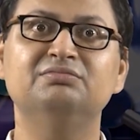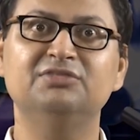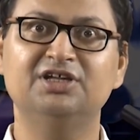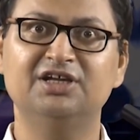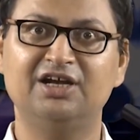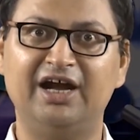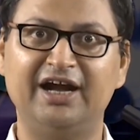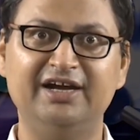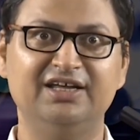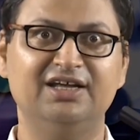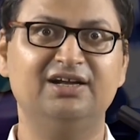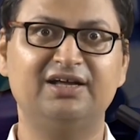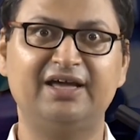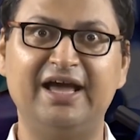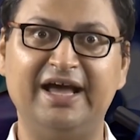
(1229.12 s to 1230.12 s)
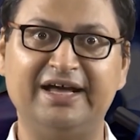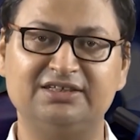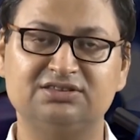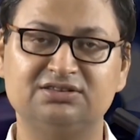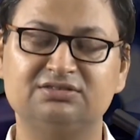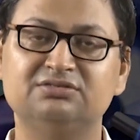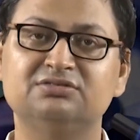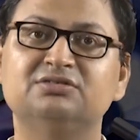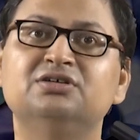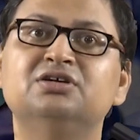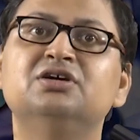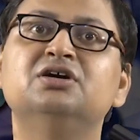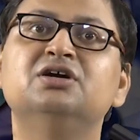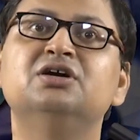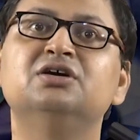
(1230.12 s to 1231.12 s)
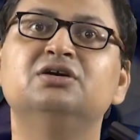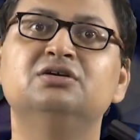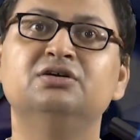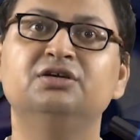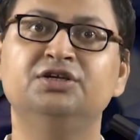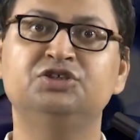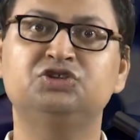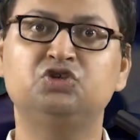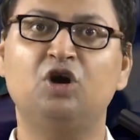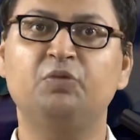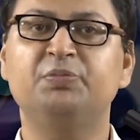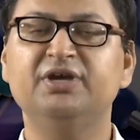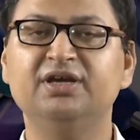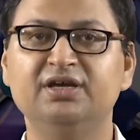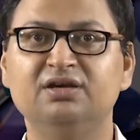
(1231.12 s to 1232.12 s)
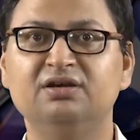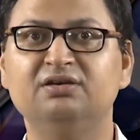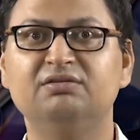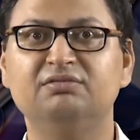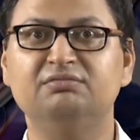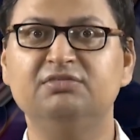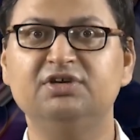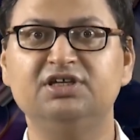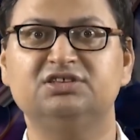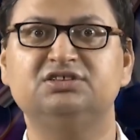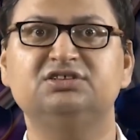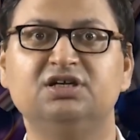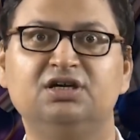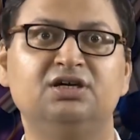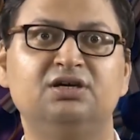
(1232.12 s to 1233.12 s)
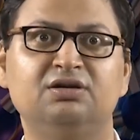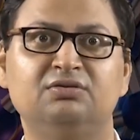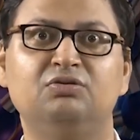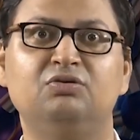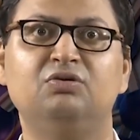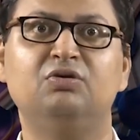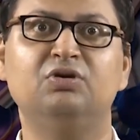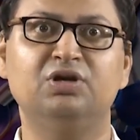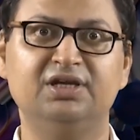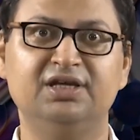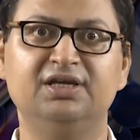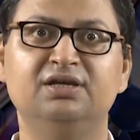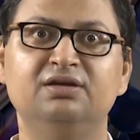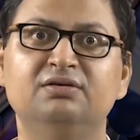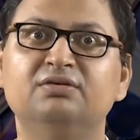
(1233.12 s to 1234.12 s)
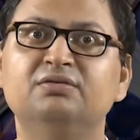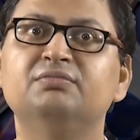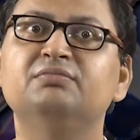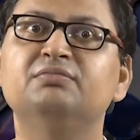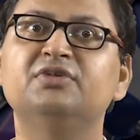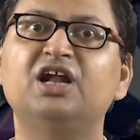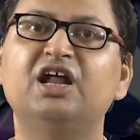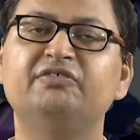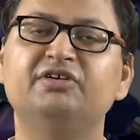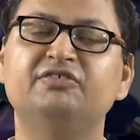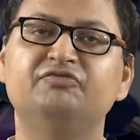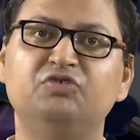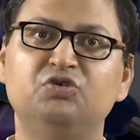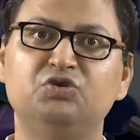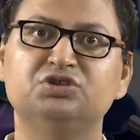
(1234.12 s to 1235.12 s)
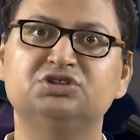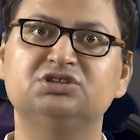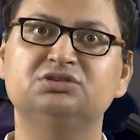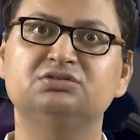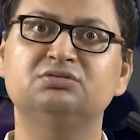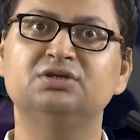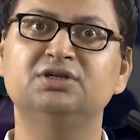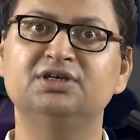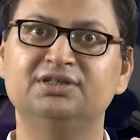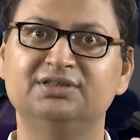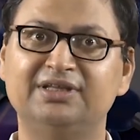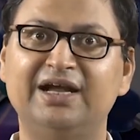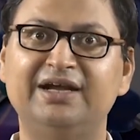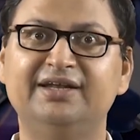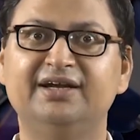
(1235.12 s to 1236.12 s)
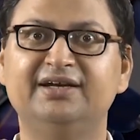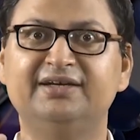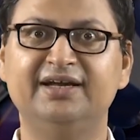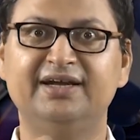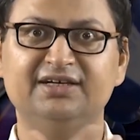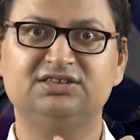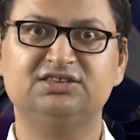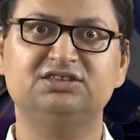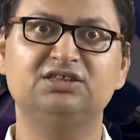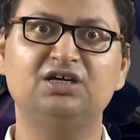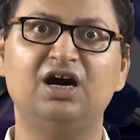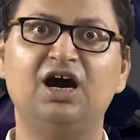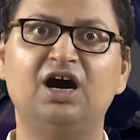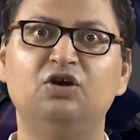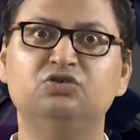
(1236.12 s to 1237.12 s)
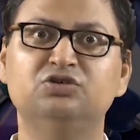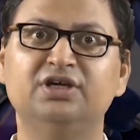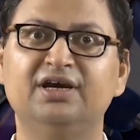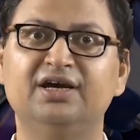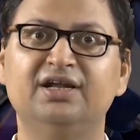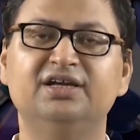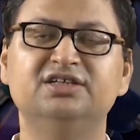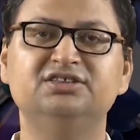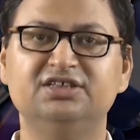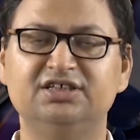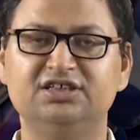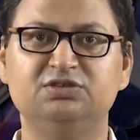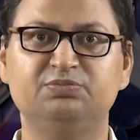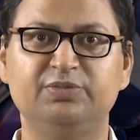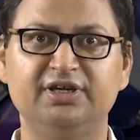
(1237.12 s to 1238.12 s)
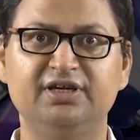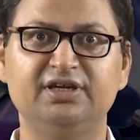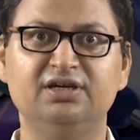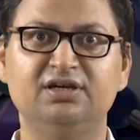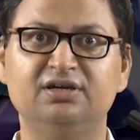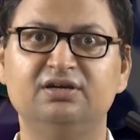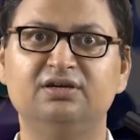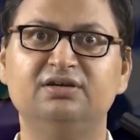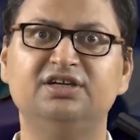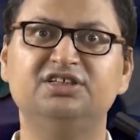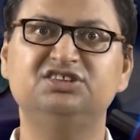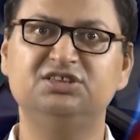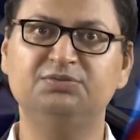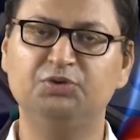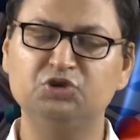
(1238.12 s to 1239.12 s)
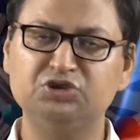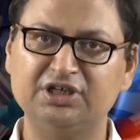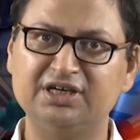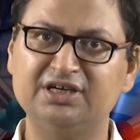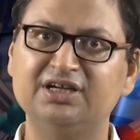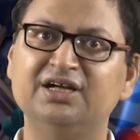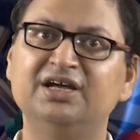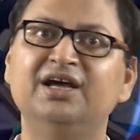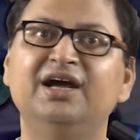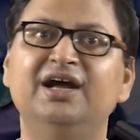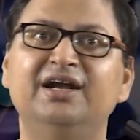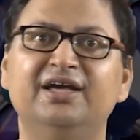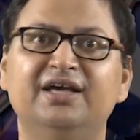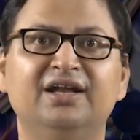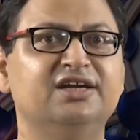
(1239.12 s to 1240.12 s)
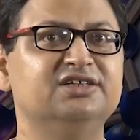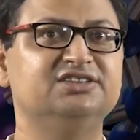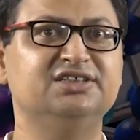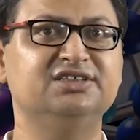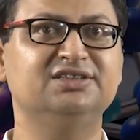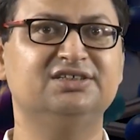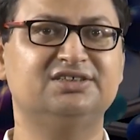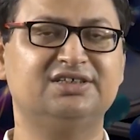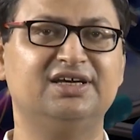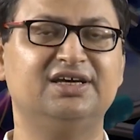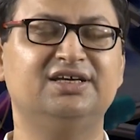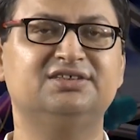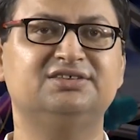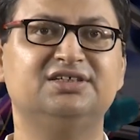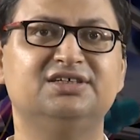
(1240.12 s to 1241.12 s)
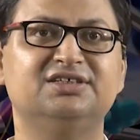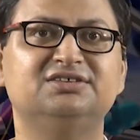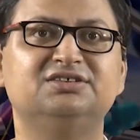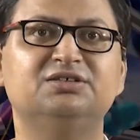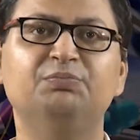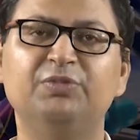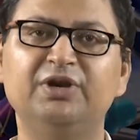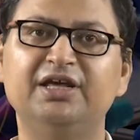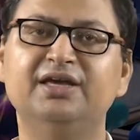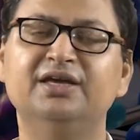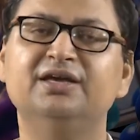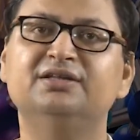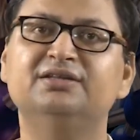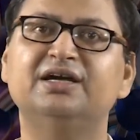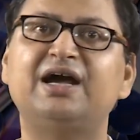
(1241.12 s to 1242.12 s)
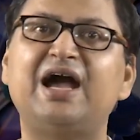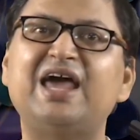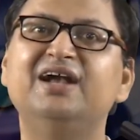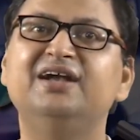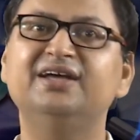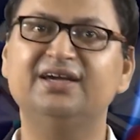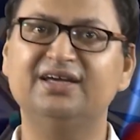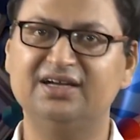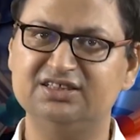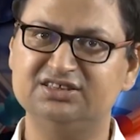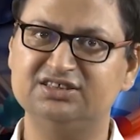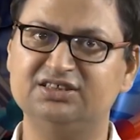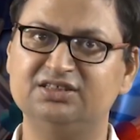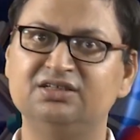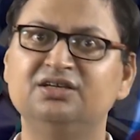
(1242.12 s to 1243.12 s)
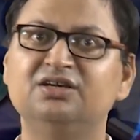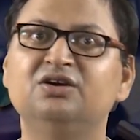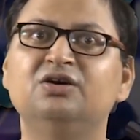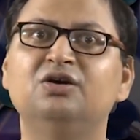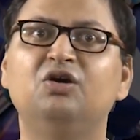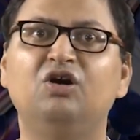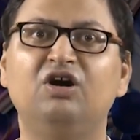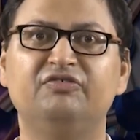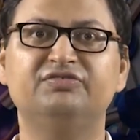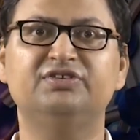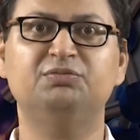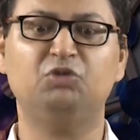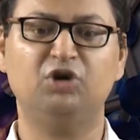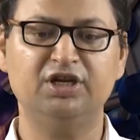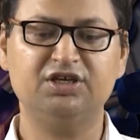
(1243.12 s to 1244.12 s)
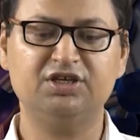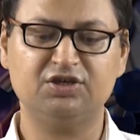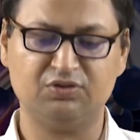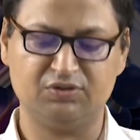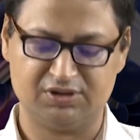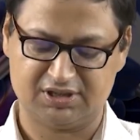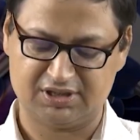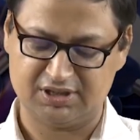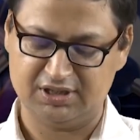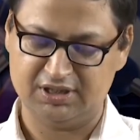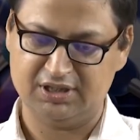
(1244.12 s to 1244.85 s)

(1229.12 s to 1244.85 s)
in an ideal gas, entropy is the only driving force that dictates how the energy is being distributed, and energy in this case is simply the kinetic energy of the molecules.